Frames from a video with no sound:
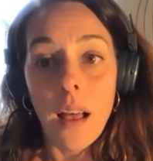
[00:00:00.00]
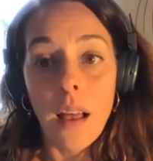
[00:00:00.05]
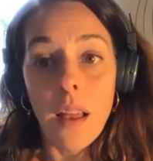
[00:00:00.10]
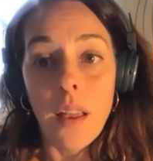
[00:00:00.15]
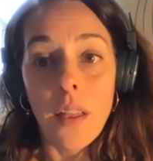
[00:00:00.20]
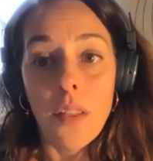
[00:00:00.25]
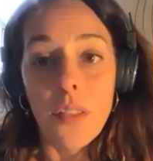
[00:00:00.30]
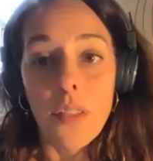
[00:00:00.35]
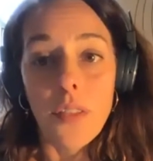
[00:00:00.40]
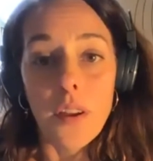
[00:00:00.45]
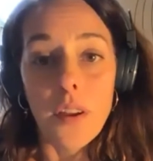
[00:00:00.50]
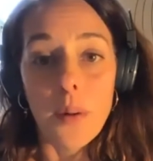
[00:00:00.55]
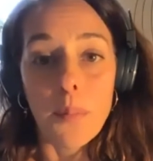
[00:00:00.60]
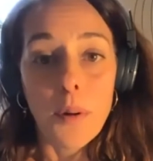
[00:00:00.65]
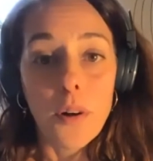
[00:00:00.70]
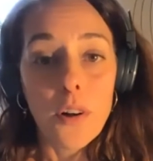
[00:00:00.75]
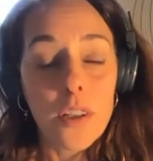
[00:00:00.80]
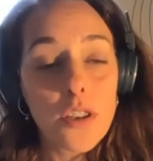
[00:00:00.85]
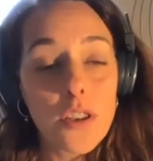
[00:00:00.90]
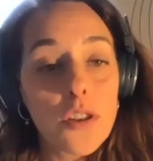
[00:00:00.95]
The
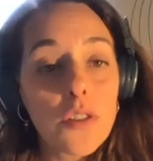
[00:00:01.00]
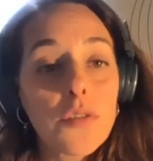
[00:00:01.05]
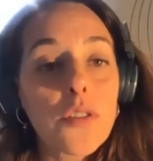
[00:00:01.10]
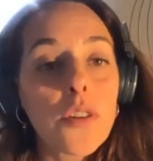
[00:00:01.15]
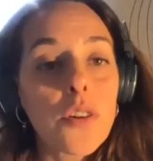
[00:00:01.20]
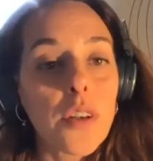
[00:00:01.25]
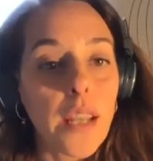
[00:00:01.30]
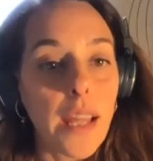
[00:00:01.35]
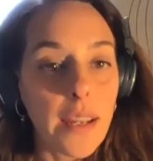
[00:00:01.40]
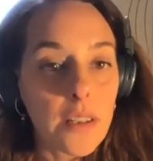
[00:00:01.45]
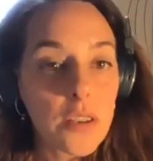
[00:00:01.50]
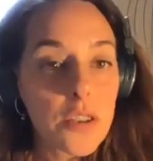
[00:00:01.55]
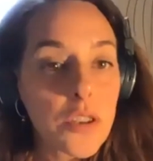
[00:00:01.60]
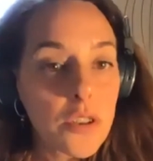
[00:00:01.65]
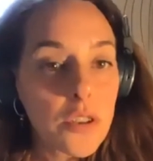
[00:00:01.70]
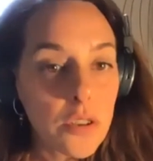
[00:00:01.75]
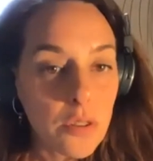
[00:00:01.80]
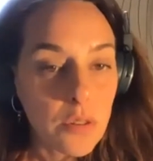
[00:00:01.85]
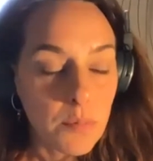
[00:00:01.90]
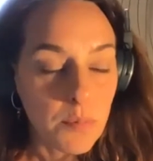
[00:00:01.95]
points of
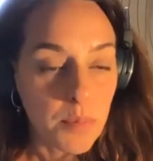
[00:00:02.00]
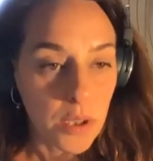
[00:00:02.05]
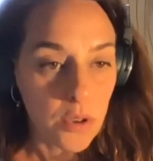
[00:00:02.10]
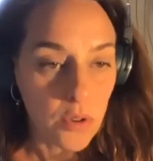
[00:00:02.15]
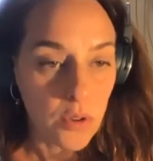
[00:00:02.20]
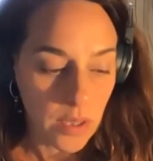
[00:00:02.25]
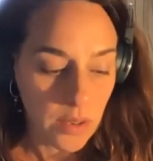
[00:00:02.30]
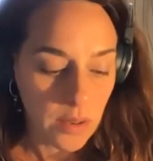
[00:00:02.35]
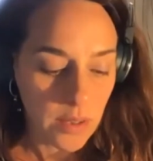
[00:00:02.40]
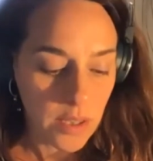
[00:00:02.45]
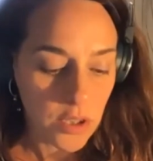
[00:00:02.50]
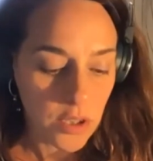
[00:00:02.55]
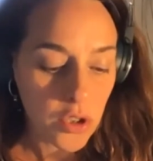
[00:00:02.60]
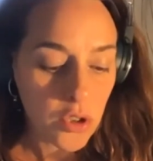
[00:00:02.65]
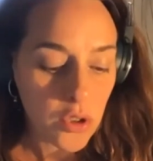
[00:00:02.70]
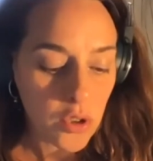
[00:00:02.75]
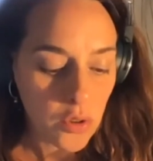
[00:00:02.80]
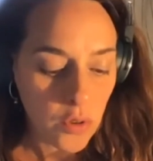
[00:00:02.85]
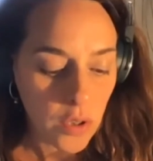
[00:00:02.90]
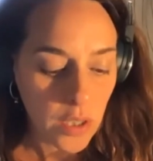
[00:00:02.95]
connection between these
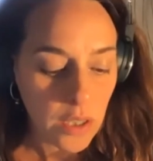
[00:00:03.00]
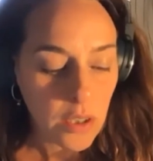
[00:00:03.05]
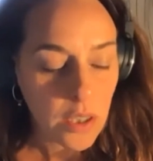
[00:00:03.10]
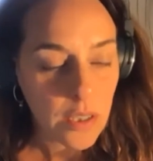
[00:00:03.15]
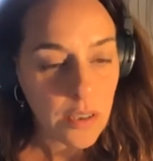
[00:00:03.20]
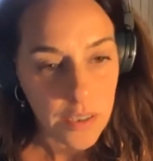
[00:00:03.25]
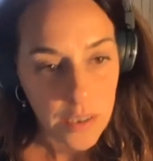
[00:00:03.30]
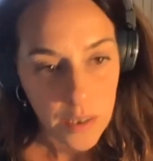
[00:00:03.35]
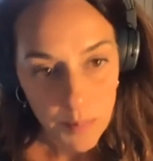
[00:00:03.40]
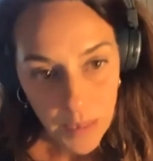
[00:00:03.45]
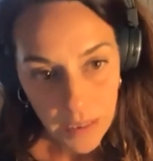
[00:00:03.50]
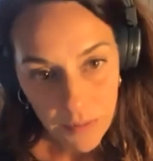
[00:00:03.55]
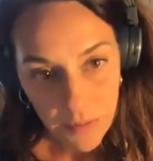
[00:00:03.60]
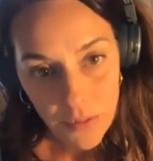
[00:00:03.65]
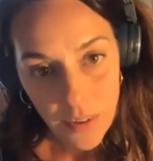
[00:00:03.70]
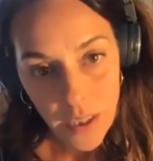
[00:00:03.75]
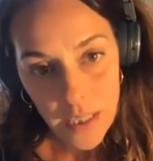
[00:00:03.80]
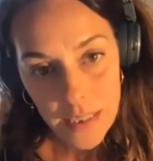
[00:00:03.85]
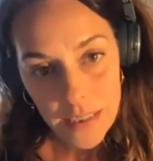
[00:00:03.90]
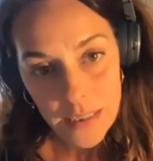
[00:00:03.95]
two incredibly
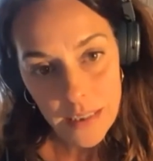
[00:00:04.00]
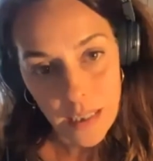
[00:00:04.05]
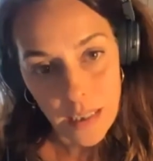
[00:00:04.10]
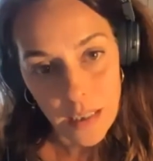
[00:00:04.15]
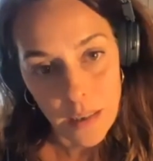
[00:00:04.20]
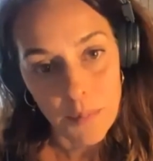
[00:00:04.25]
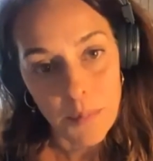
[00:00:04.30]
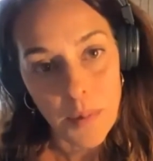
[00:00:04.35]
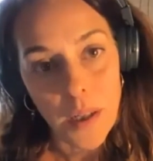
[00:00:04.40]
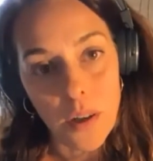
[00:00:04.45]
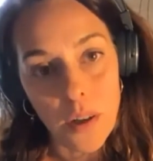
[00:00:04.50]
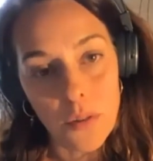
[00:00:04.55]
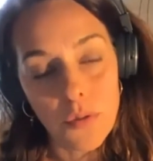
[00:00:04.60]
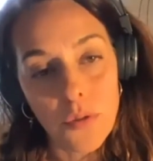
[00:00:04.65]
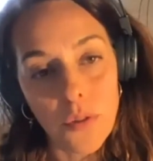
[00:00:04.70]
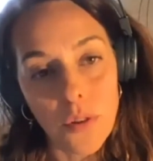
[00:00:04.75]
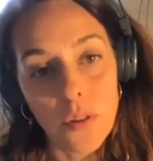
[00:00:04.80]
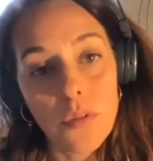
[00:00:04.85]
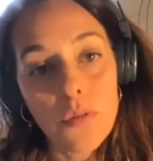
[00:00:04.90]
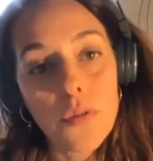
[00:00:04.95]
vital and
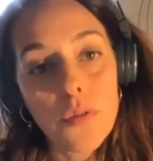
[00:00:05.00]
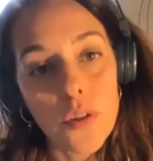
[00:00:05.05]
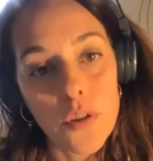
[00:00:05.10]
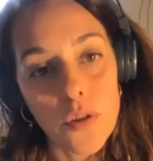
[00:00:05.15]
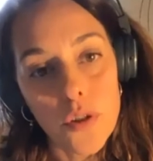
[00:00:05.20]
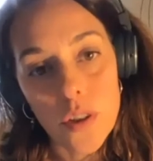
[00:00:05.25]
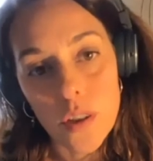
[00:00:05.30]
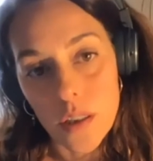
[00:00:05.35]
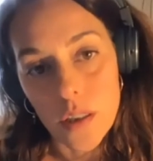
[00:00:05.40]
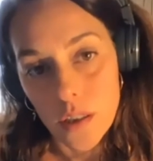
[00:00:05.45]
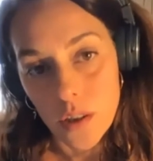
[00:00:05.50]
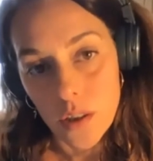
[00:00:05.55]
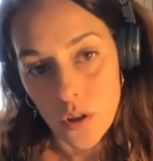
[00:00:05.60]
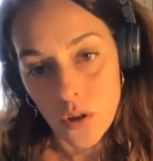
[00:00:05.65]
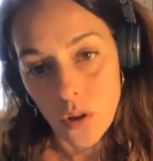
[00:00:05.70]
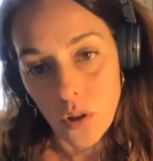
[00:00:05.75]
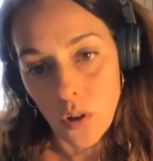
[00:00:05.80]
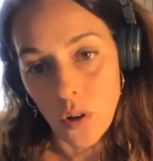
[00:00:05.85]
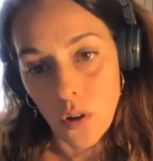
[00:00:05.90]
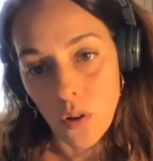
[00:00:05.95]
powerful forces
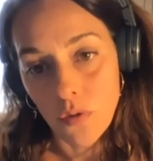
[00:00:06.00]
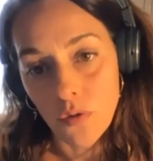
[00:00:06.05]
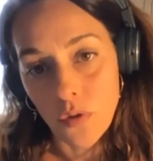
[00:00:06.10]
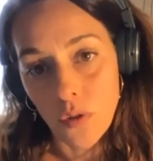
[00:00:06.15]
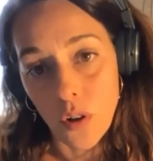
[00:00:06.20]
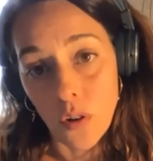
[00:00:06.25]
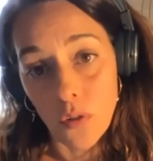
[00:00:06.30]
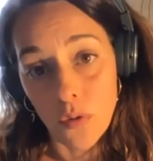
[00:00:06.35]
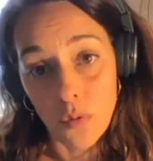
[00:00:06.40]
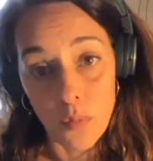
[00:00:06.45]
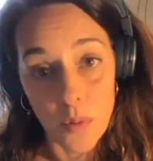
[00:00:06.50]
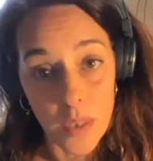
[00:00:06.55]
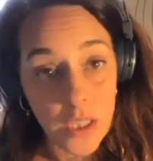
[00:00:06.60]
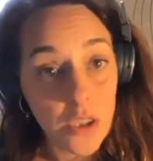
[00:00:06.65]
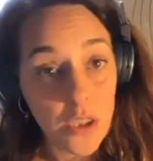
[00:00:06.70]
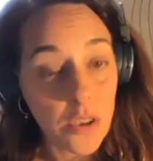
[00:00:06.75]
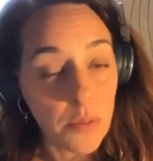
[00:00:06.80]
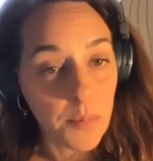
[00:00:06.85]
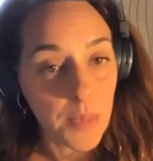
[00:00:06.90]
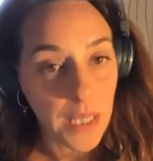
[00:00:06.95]
of
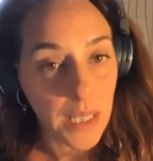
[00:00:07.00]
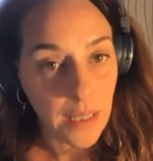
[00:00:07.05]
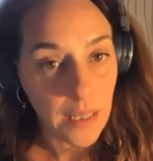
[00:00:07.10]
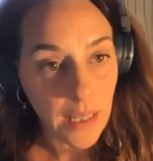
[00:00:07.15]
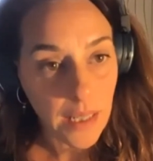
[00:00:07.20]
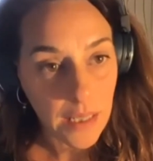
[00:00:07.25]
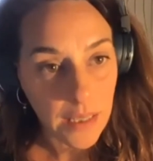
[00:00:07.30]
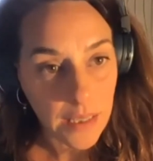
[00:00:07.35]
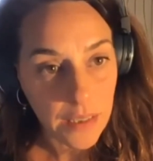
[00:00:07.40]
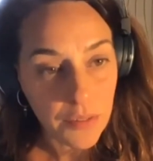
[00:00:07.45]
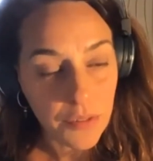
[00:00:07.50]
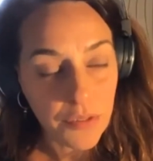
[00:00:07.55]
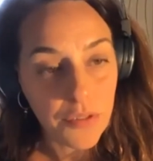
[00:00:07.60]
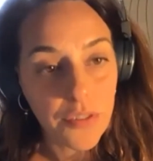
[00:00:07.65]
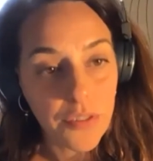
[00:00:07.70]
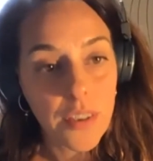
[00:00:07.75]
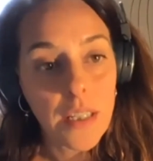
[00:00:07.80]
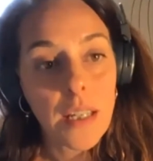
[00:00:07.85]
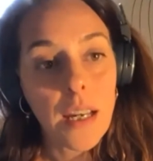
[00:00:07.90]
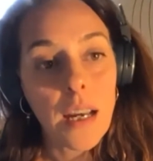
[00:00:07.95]
wisdom and
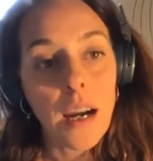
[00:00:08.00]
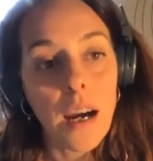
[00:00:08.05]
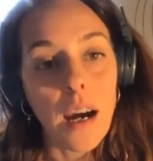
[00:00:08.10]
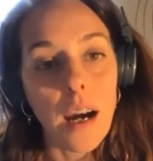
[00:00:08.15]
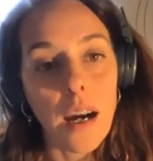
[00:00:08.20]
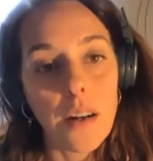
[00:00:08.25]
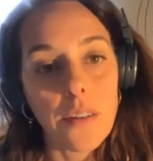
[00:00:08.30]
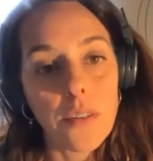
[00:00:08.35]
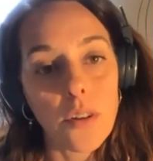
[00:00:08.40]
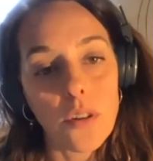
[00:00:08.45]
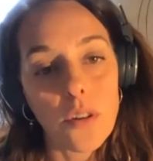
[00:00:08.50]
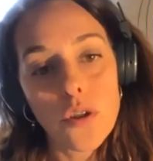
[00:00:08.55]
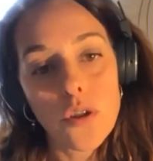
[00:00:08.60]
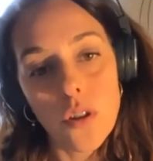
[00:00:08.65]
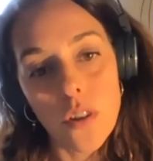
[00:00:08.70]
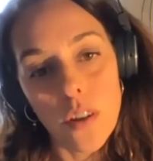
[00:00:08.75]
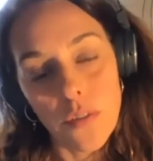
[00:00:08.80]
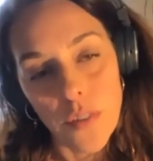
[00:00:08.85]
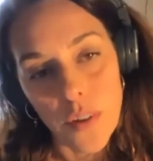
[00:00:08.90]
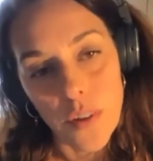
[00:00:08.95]
life are also
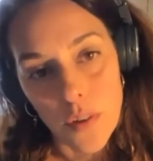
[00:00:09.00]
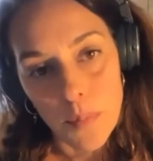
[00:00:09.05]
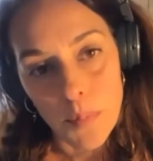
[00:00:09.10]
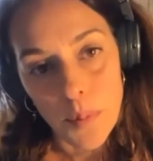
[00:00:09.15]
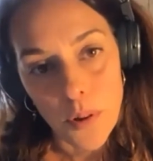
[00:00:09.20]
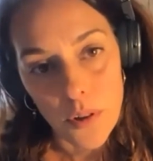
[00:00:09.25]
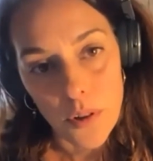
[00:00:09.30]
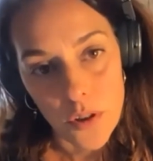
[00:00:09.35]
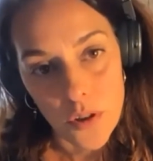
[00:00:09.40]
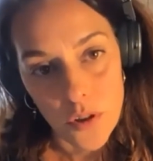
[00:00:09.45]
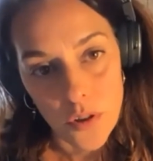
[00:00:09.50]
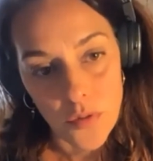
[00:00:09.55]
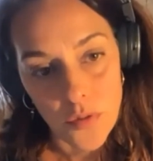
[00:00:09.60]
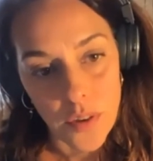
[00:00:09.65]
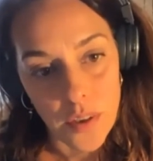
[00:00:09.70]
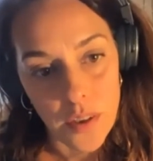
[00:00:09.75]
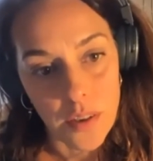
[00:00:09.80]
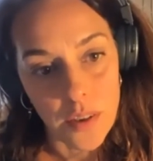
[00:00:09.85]
the very points of their